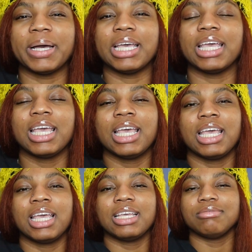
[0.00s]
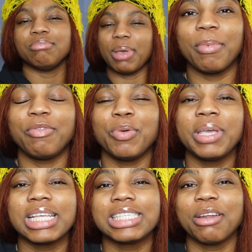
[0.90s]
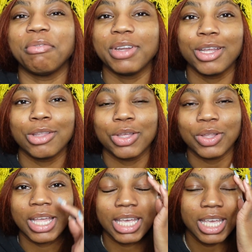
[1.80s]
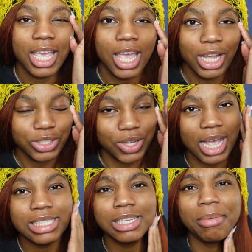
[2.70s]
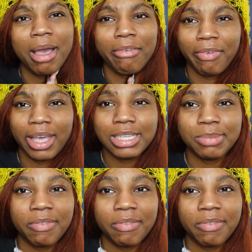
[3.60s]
But before we get to the video though, like, do y'all see my face?